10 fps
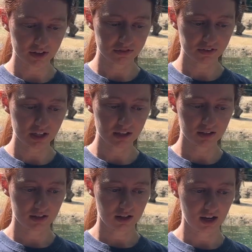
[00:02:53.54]
feet.
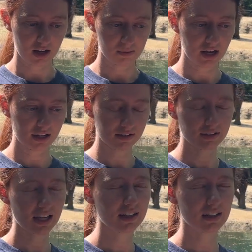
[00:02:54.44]
I
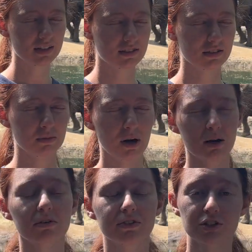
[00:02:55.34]
liken it to the bottom
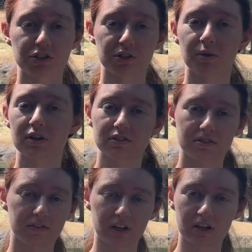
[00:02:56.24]
of your shoe where there's
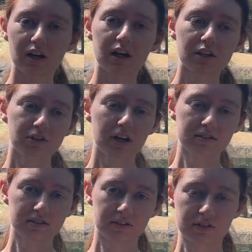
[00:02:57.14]
different treads
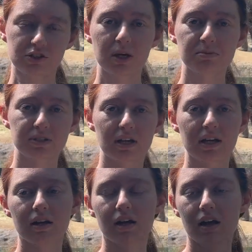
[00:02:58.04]
and different shapes in it.
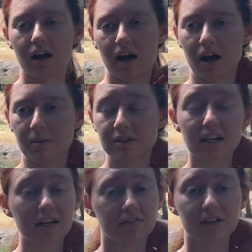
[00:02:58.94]
It's
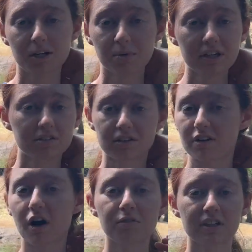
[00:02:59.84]
like a fingerprint, so they're
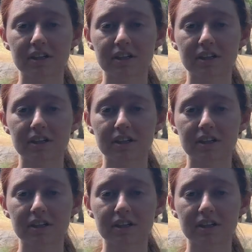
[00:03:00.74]
all really